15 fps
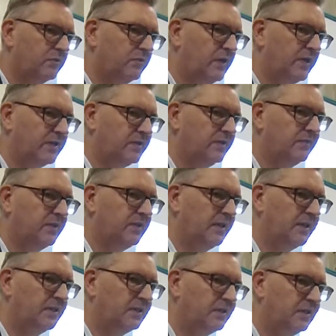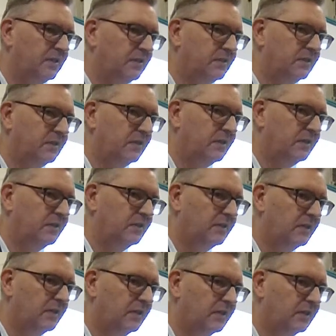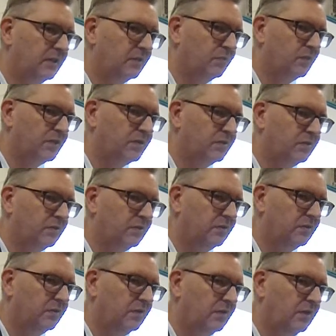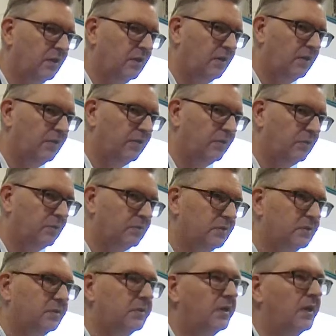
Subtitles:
relatively late in kind of Western thought.